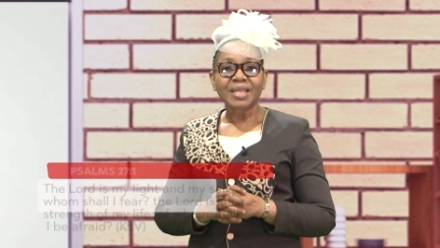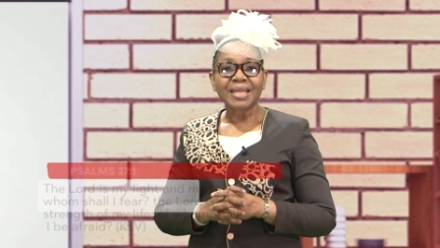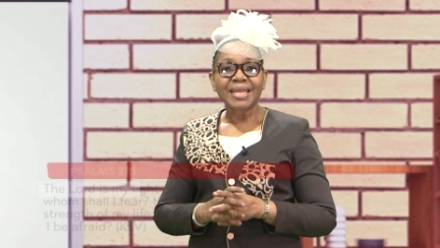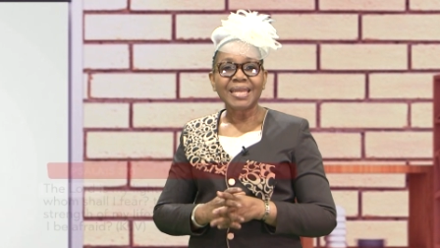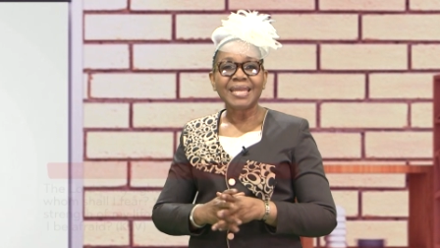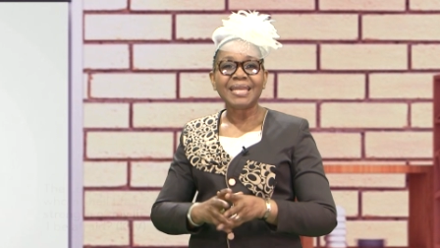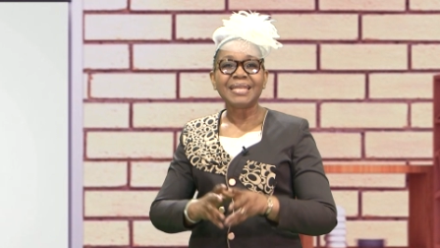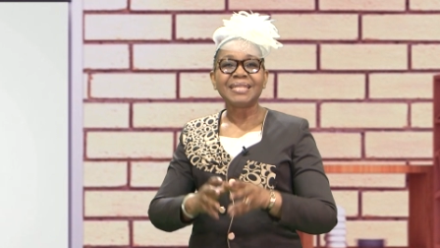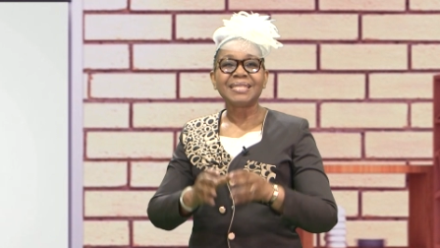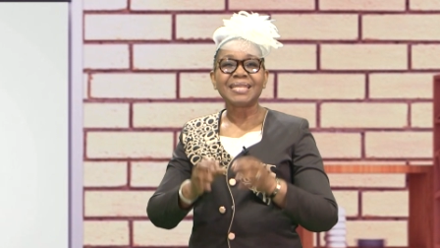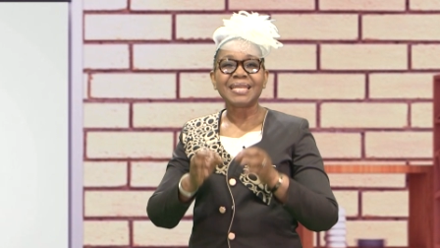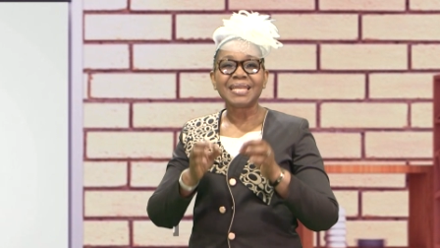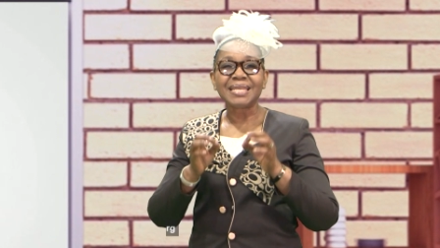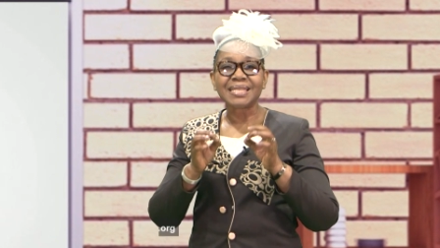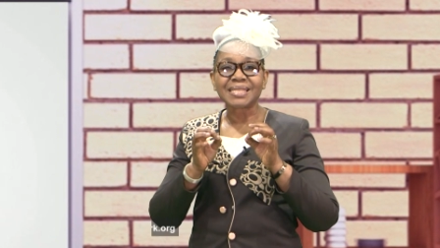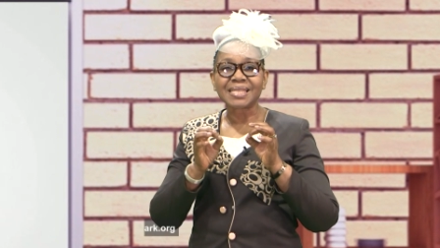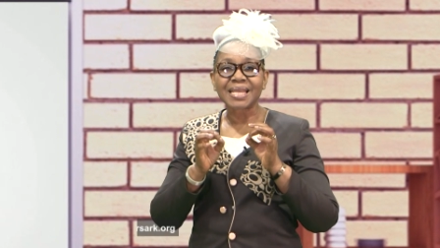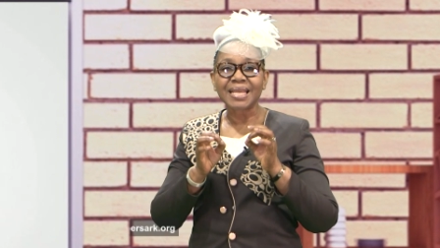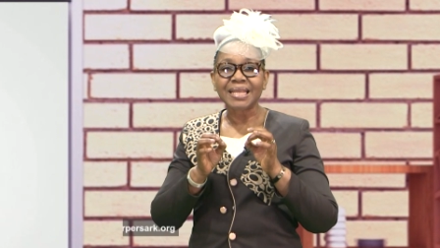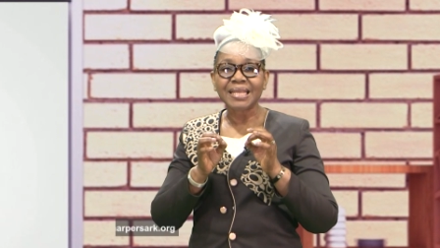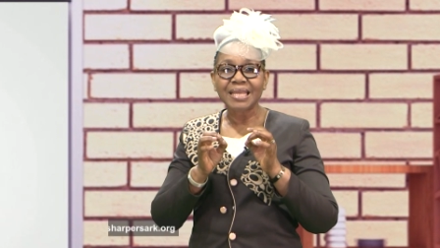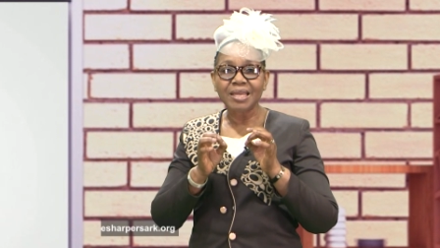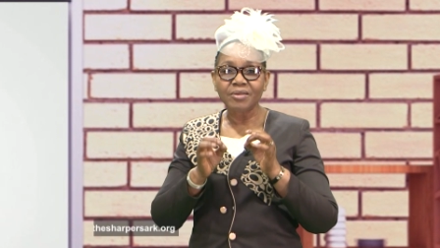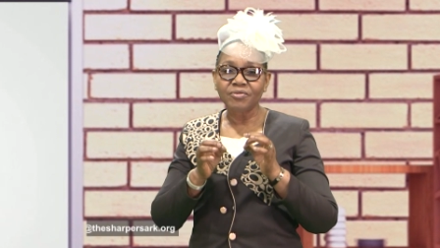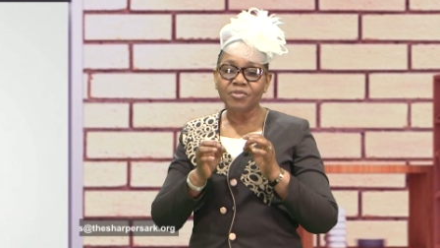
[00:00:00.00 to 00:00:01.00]
It is a
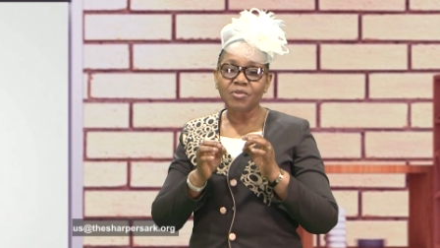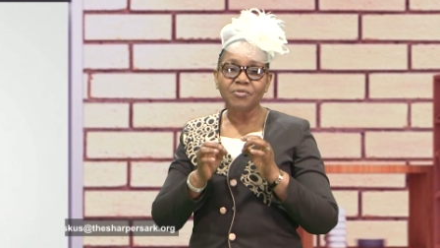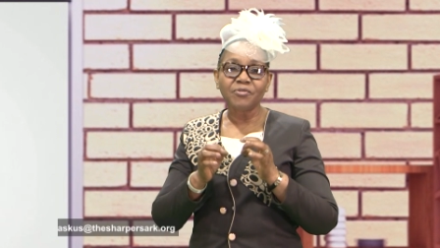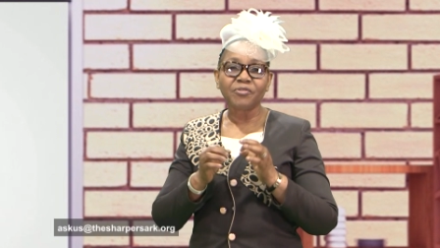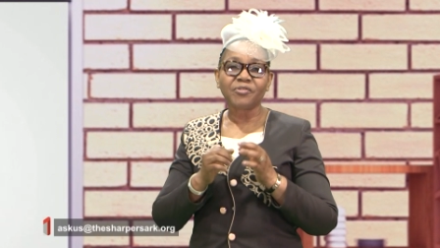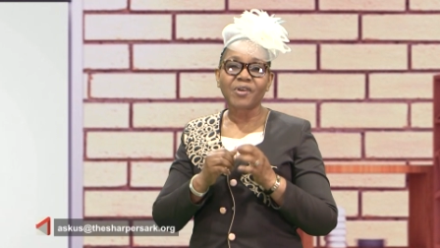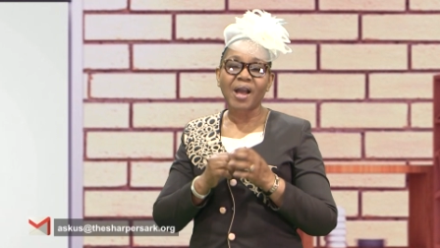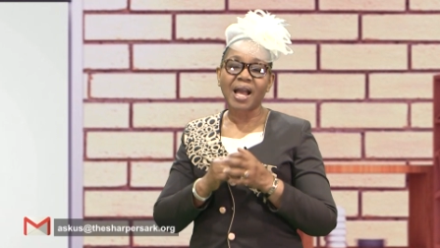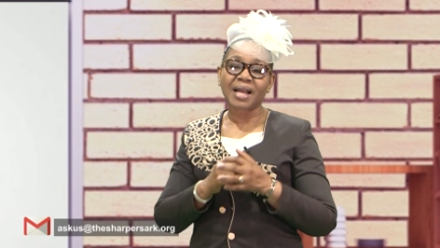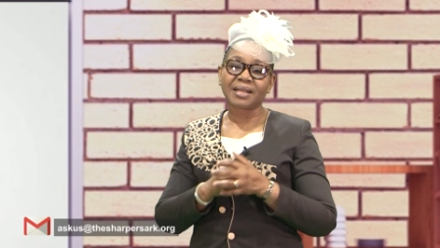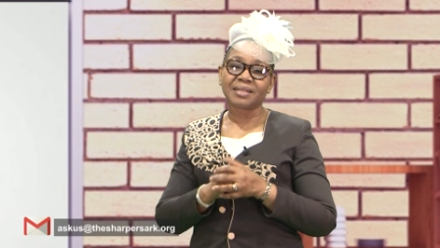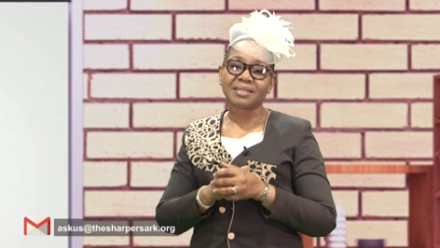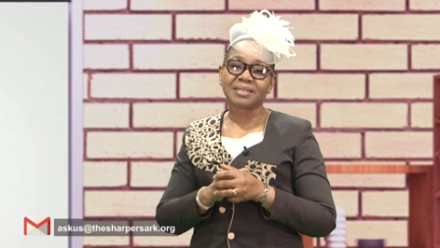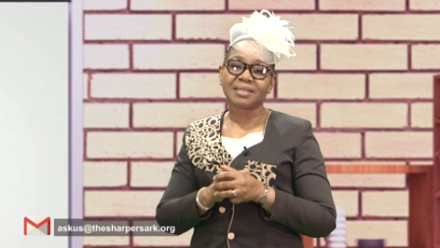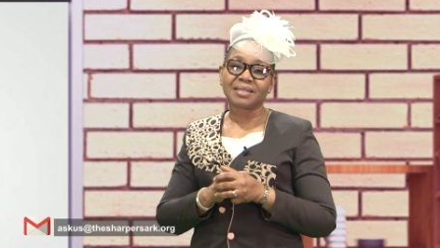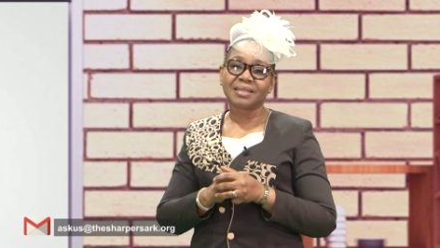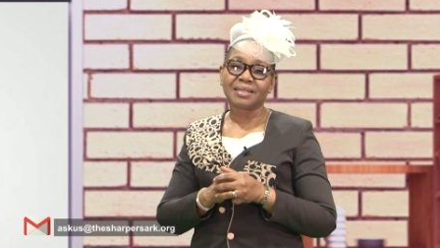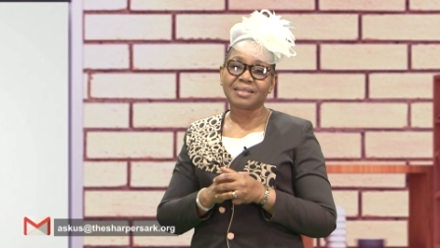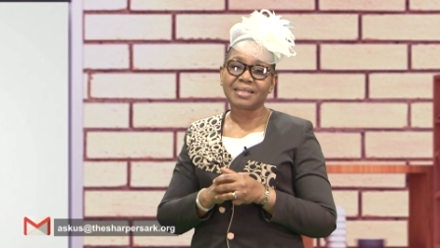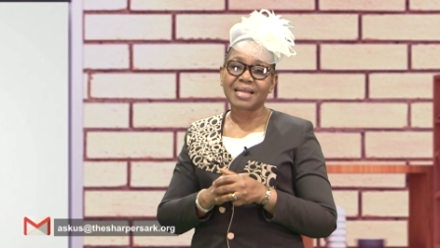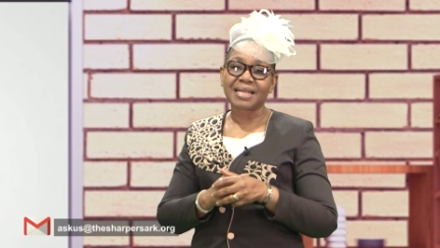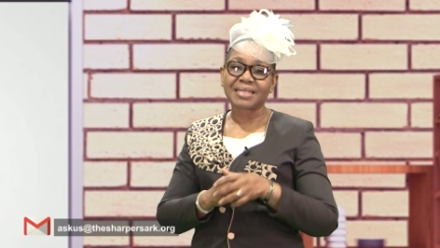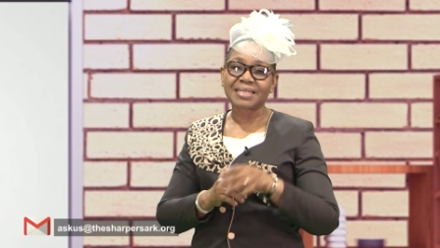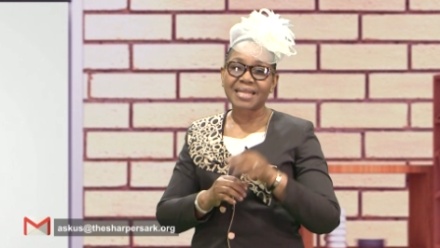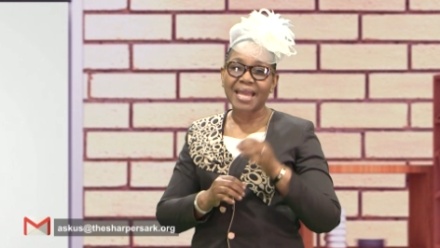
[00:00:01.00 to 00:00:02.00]
given fact
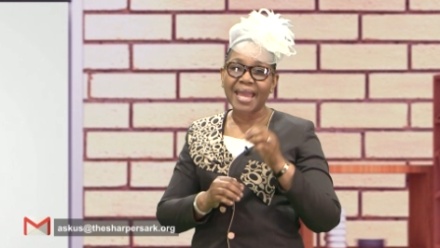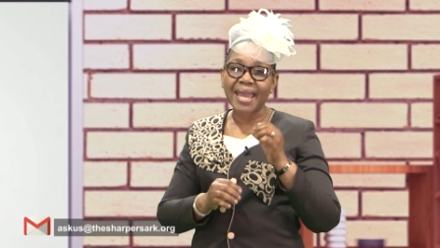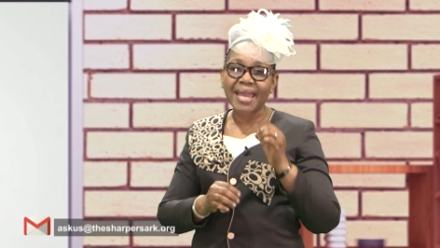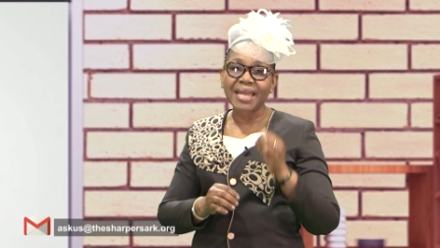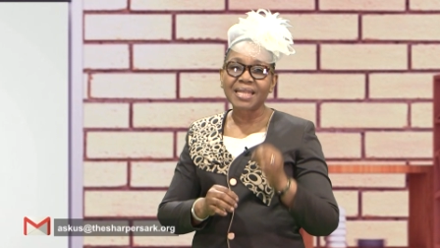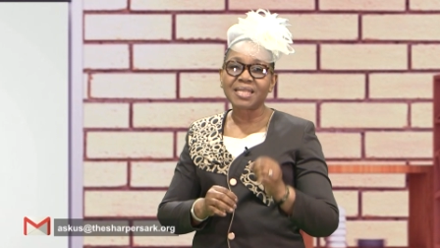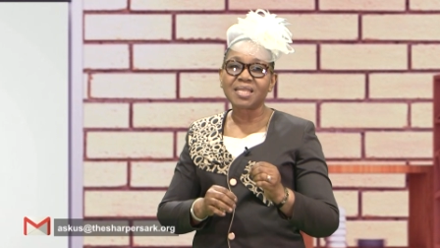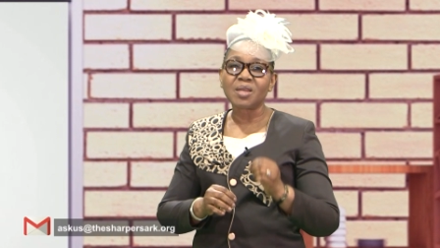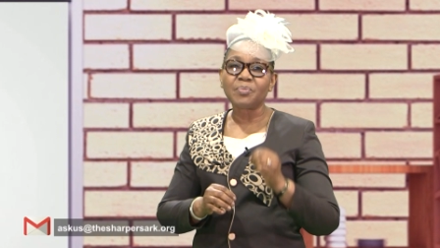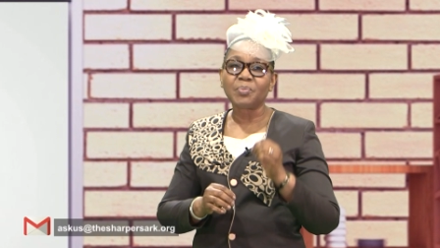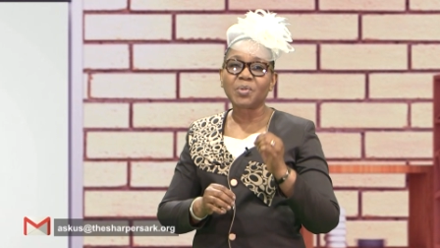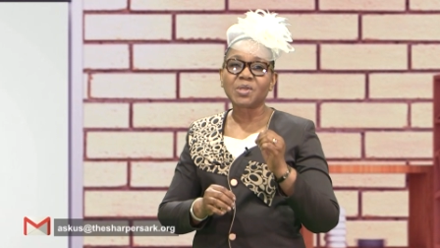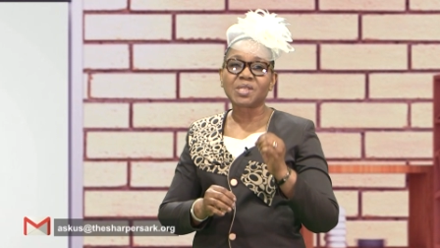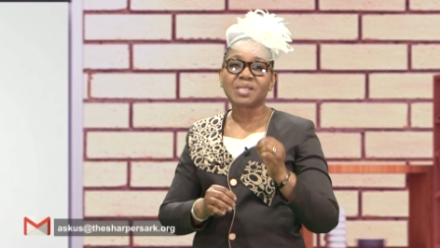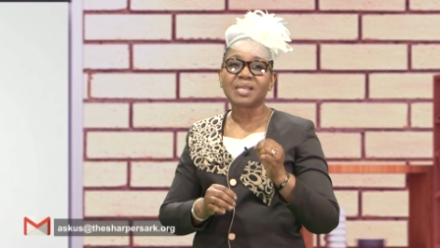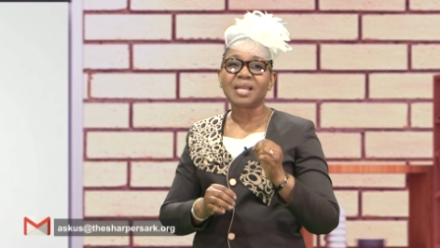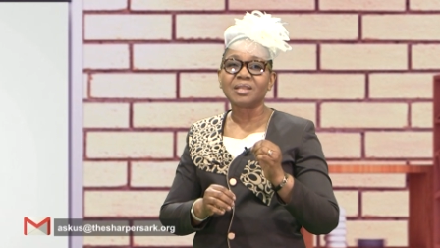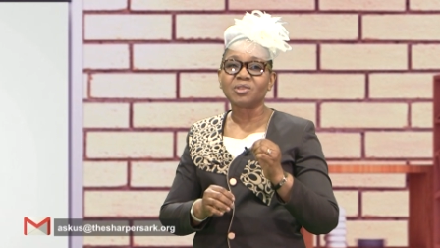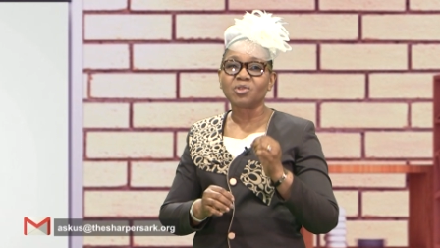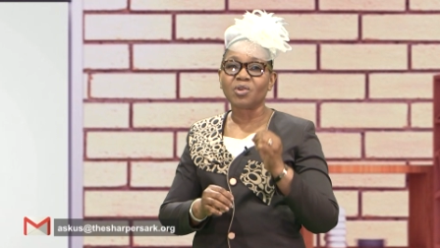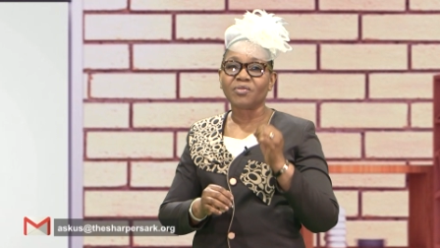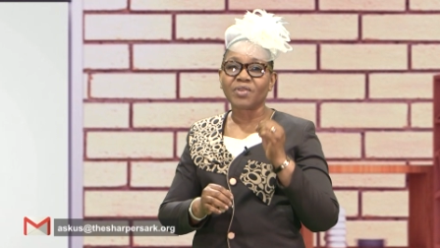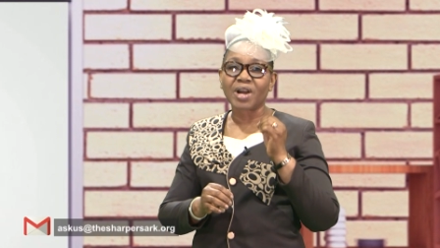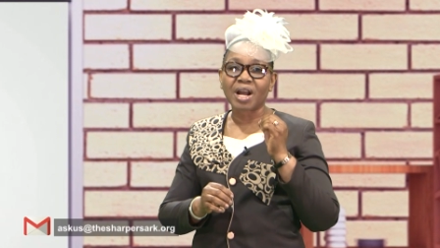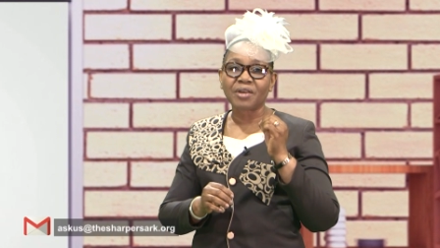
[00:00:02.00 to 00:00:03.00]
that
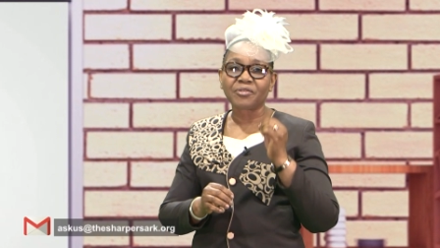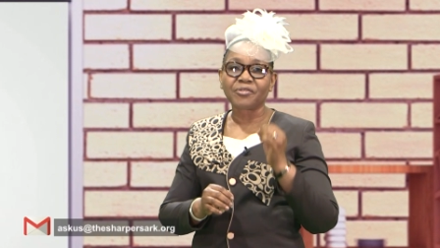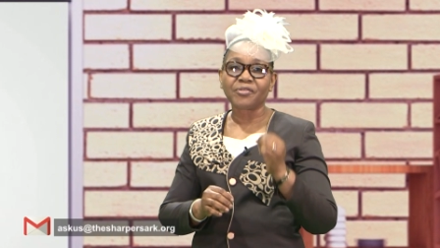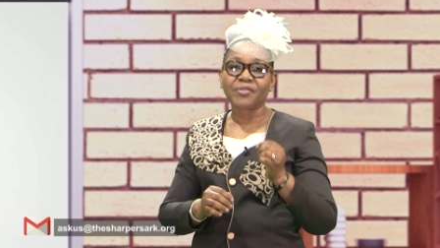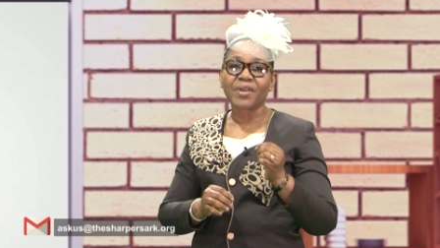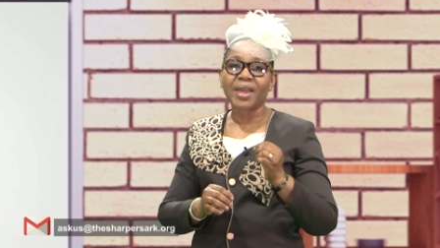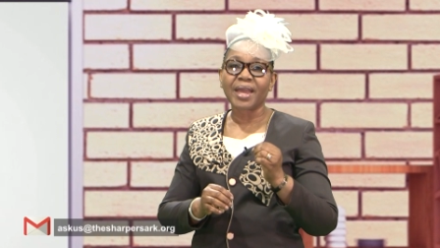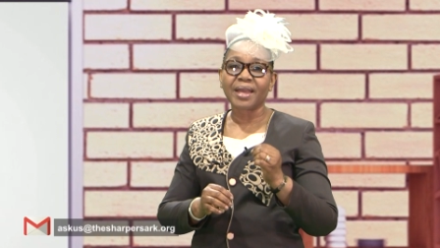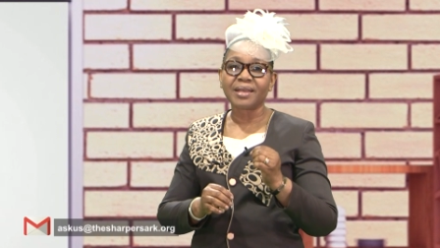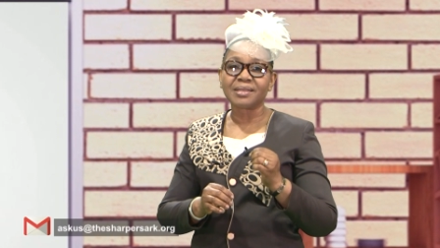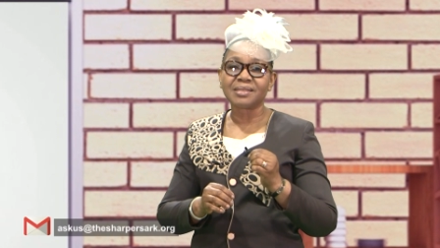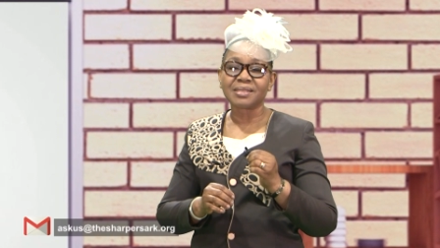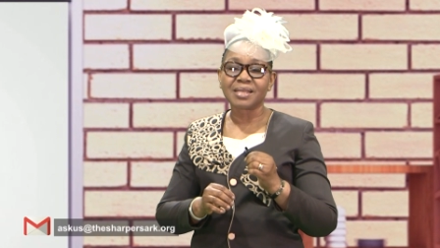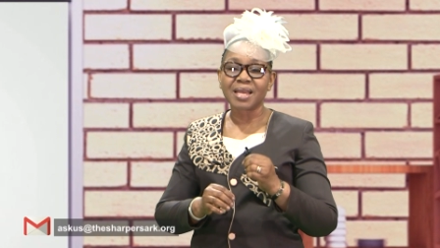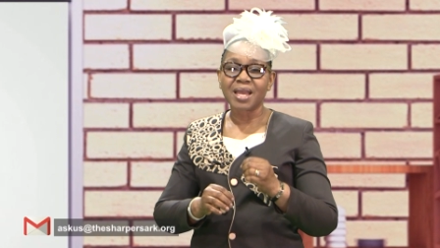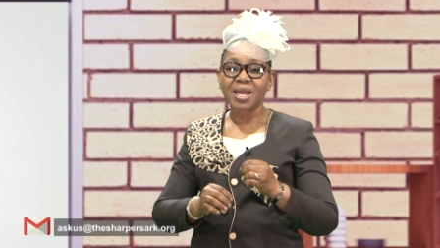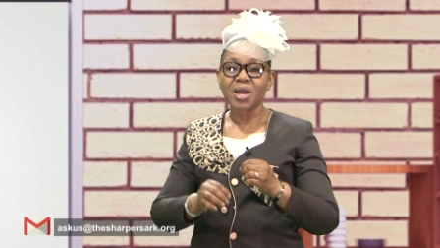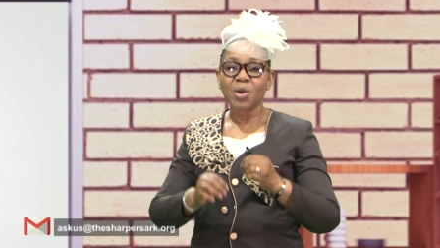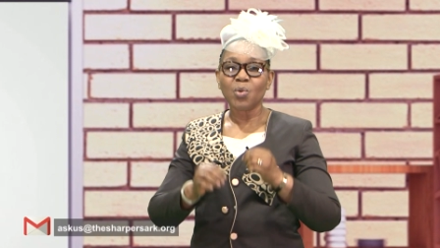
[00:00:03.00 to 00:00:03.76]
80% of our fears